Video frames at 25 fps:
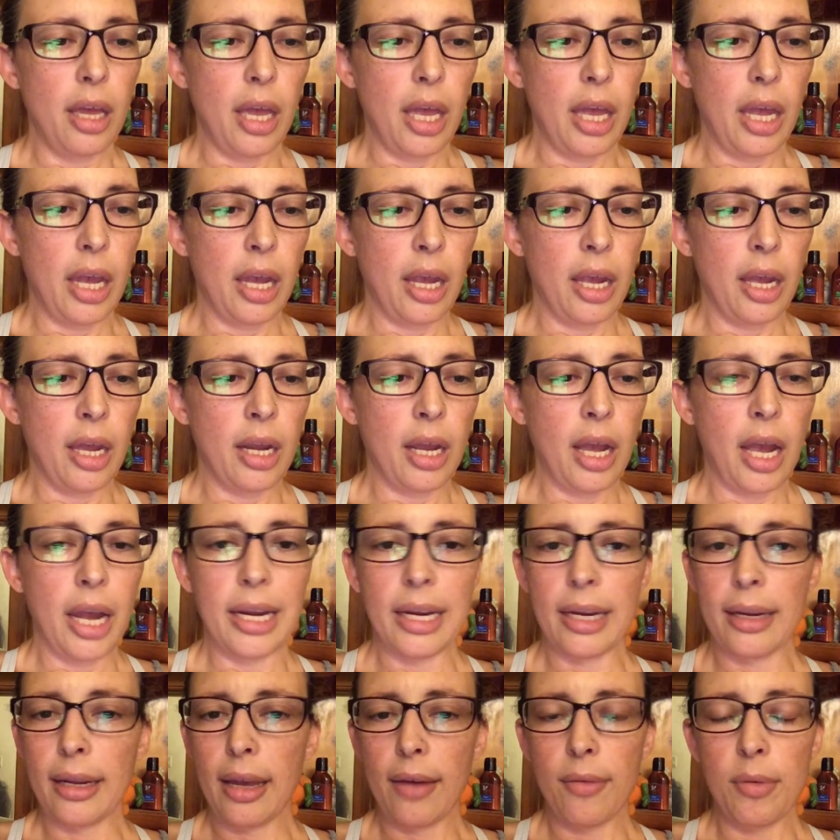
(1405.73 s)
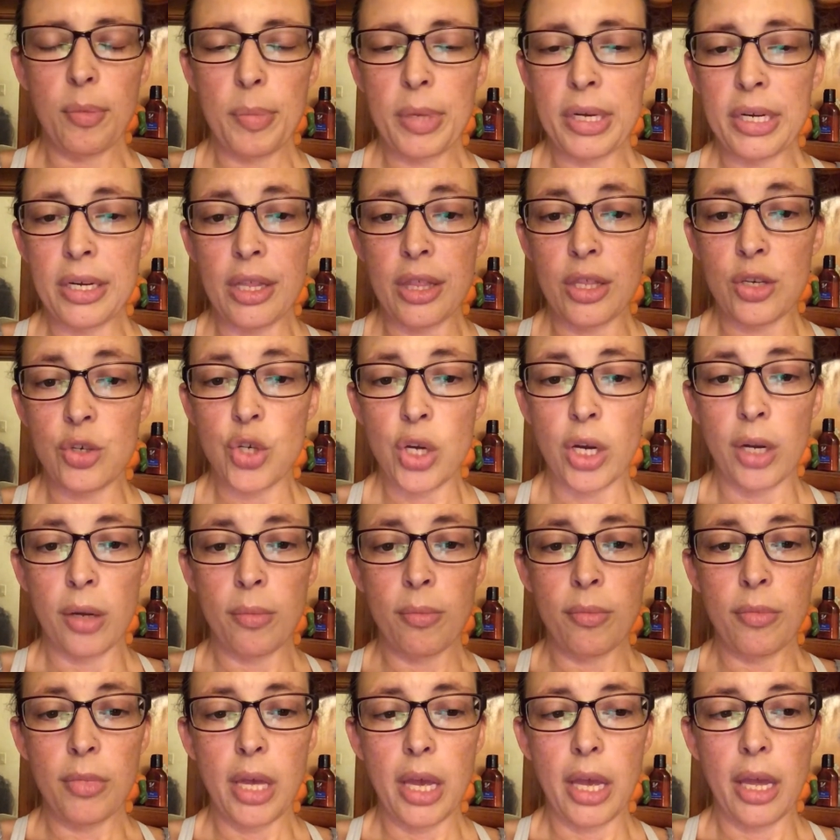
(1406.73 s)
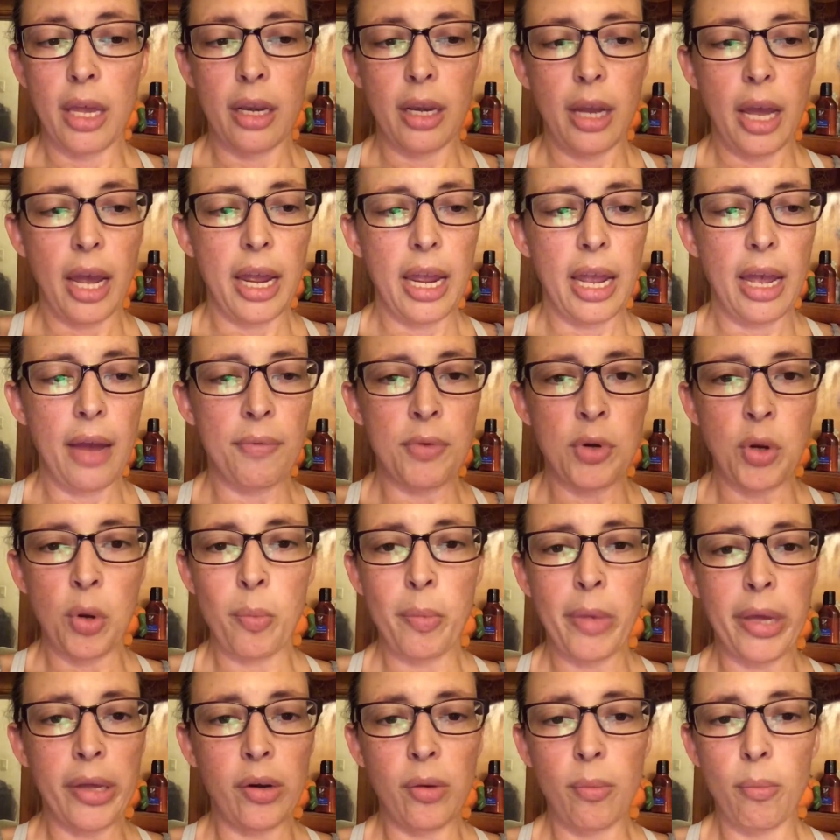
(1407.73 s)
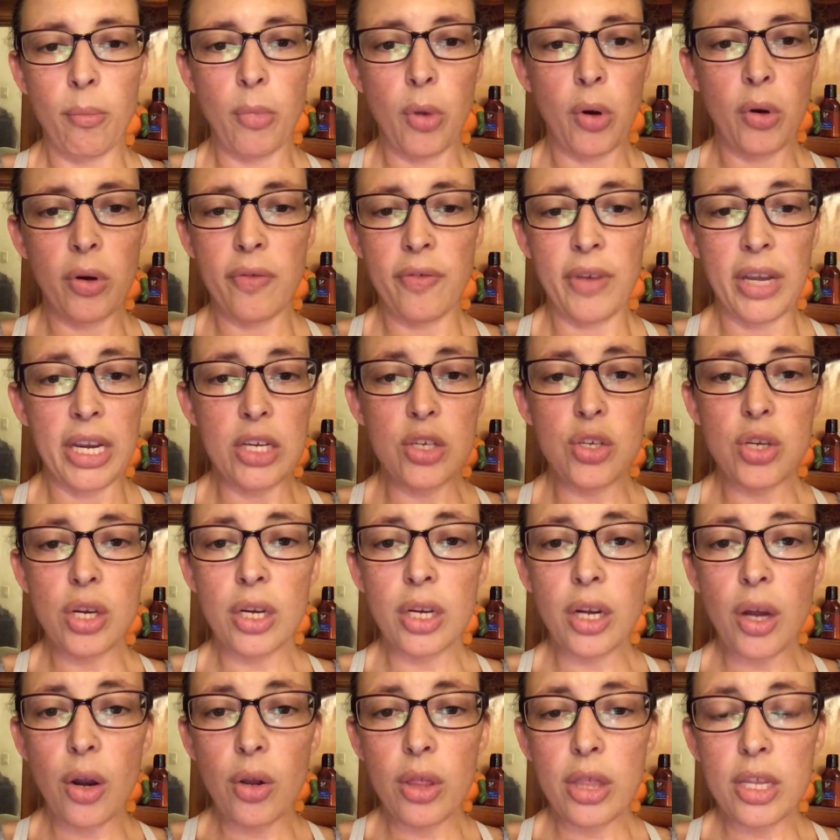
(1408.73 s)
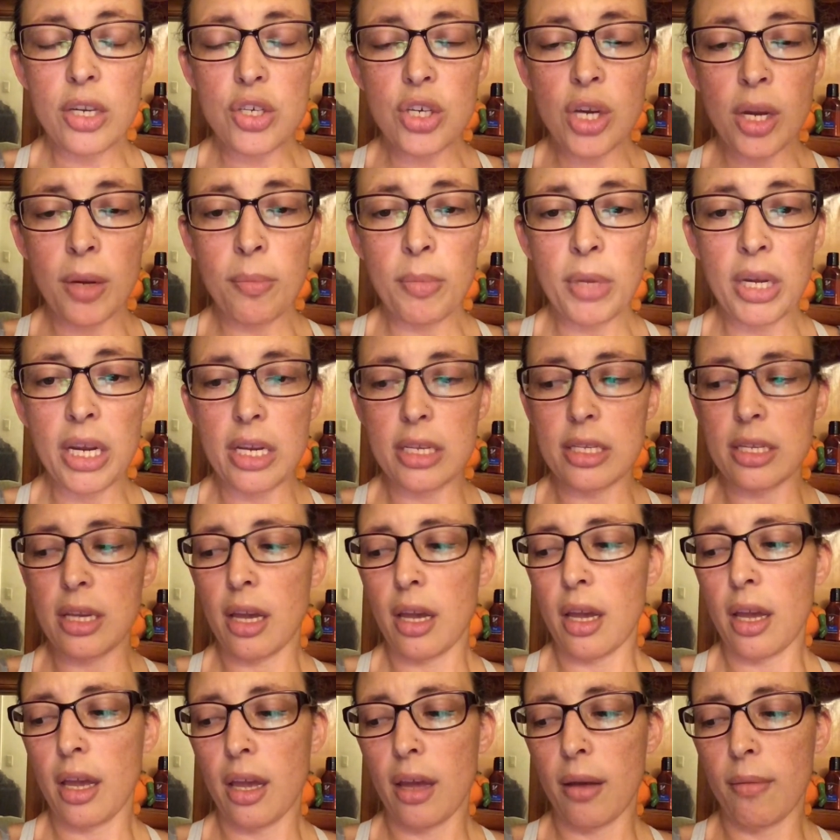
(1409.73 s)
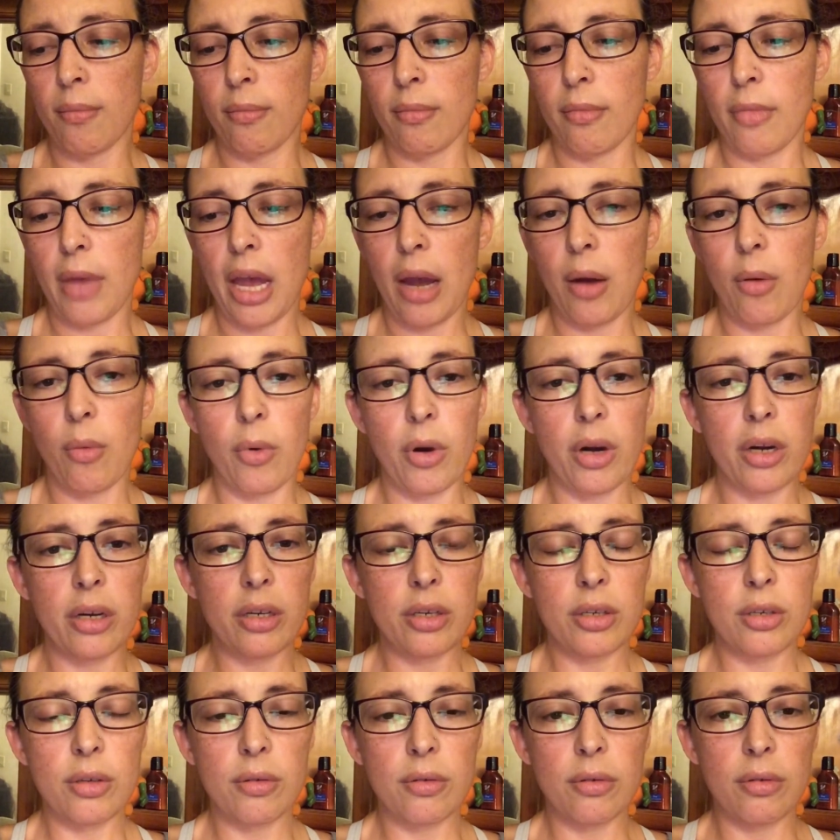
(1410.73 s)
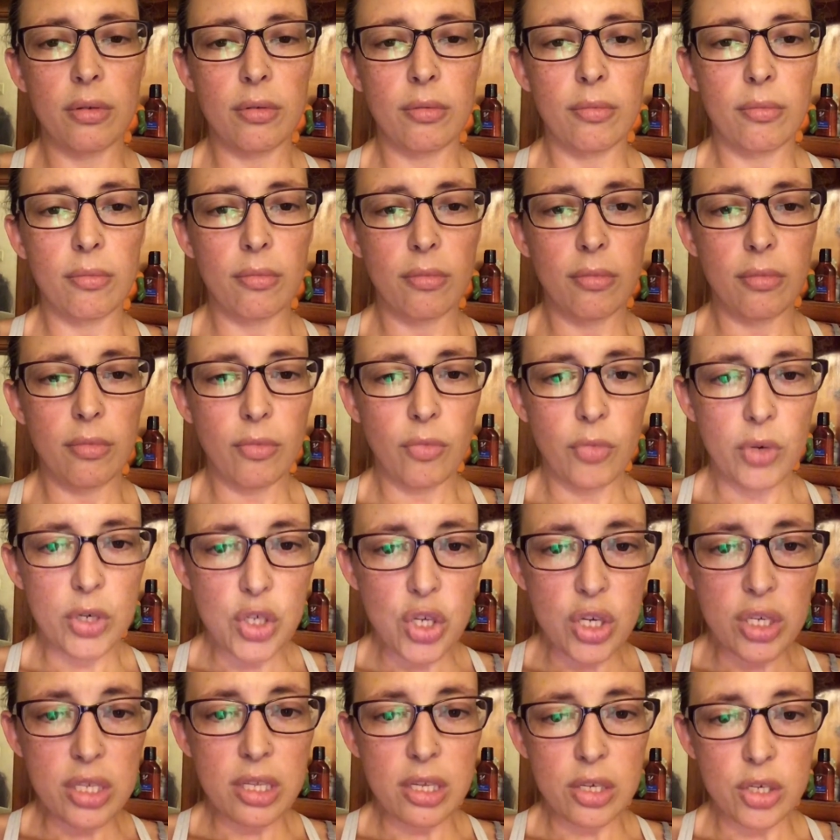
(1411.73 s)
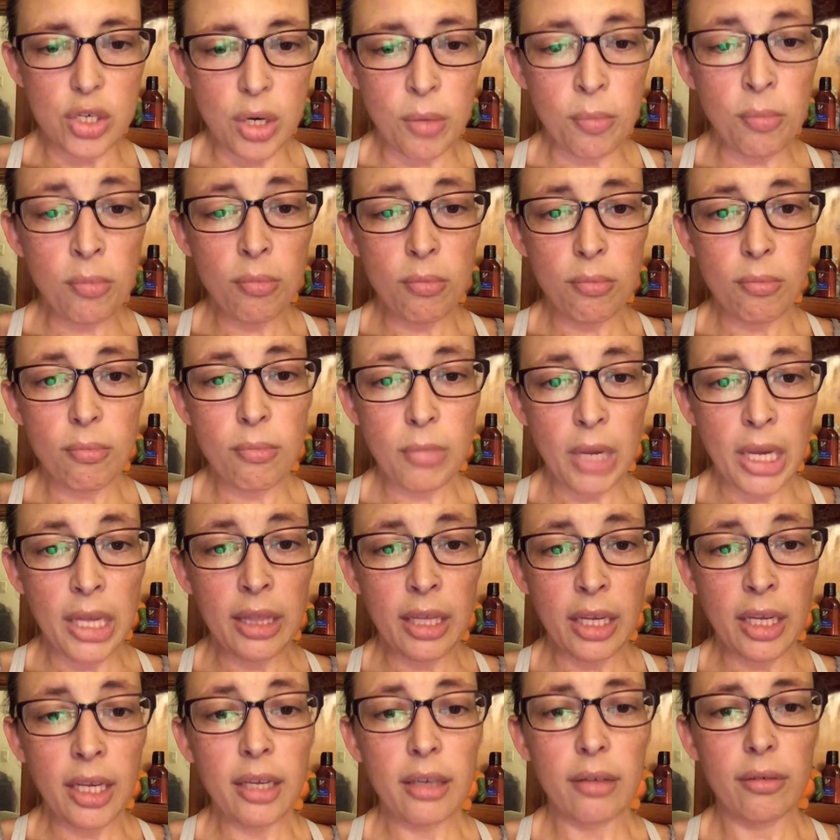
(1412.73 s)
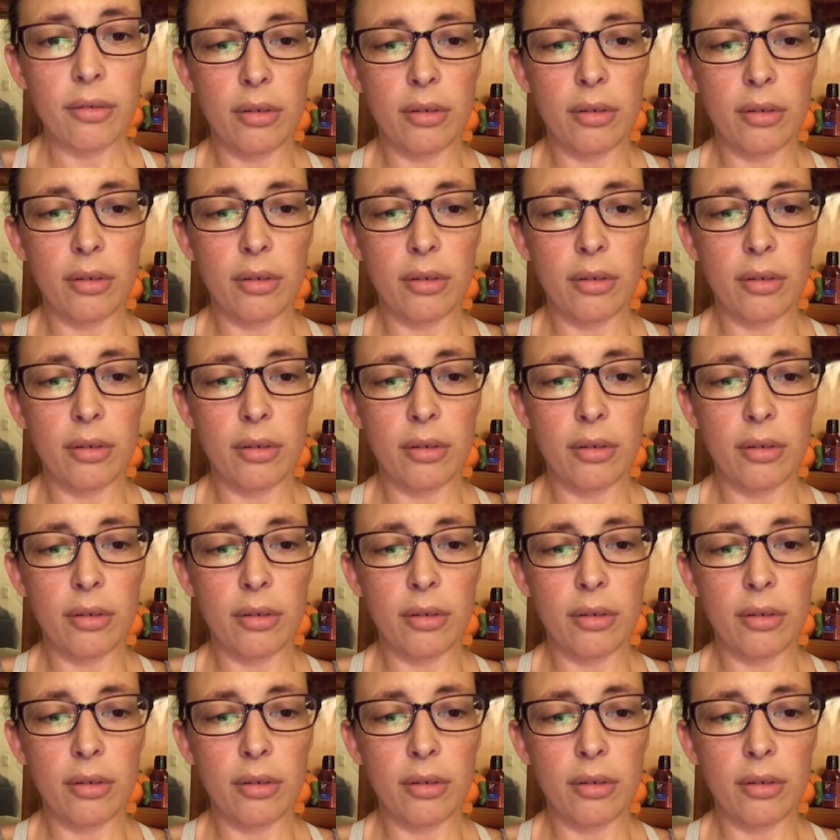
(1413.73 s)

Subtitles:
And I haven't been to the gym, and I have no motivation to go to the gym because I'm at work, which is the gym mainly.